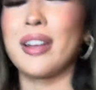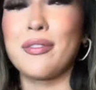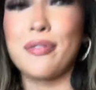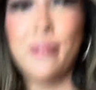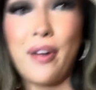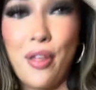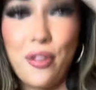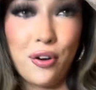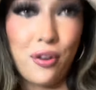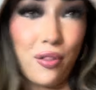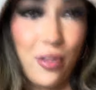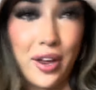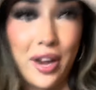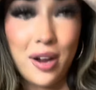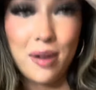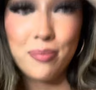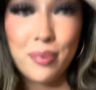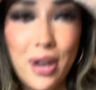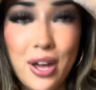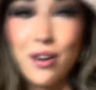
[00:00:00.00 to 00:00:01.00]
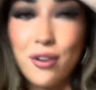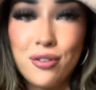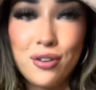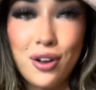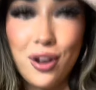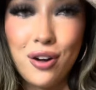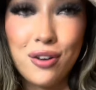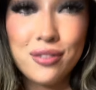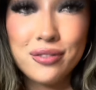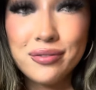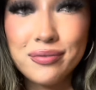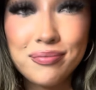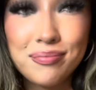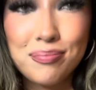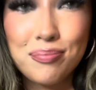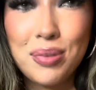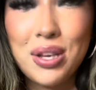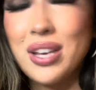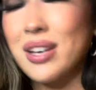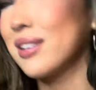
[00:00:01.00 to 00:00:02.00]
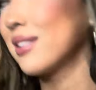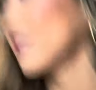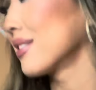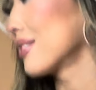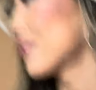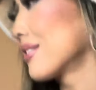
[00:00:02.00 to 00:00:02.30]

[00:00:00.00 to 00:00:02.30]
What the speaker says: feather lamp. I don't know, because